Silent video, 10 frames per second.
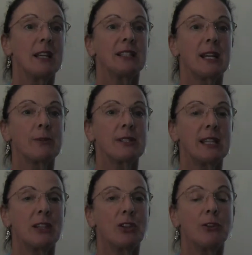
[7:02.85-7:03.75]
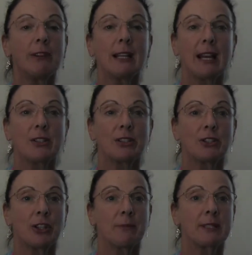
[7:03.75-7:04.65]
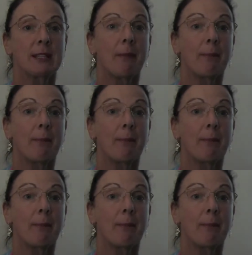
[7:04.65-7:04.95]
They will see new relationships and